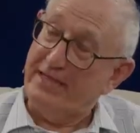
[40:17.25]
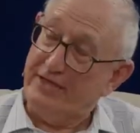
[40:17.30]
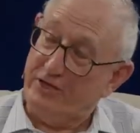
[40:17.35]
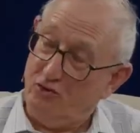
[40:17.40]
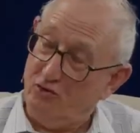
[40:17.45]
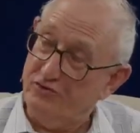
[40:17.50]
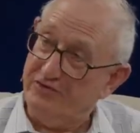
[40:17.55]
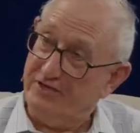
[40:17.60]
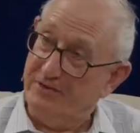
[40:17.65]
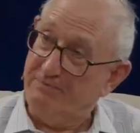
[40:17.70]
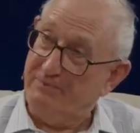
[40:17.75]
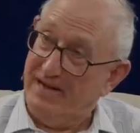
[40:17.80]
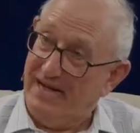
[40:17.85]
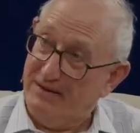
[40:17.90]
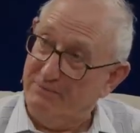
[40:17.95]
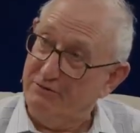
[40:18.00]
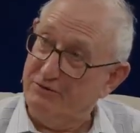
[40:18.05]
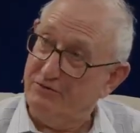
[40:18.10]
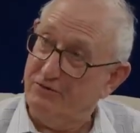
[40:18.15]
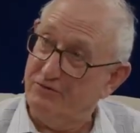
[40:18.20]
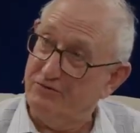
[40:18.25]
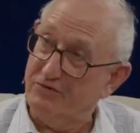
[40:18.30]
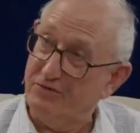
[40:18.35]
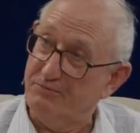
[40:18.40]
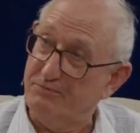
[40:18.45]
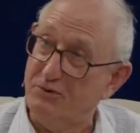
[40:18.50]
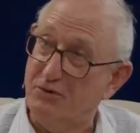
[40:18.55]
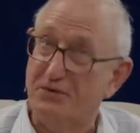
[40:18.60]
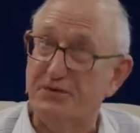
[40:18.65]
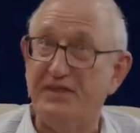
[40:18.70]
they use the Bible to
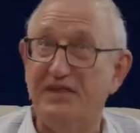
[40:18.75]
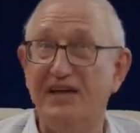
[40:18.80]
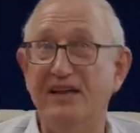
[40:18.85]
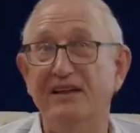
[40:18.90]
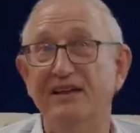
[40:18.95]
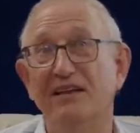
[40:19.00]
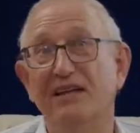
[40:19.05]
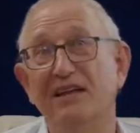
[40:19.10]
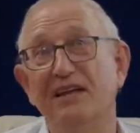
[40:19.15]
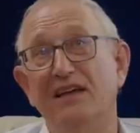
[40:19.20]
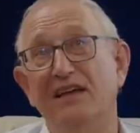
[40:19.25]
support that?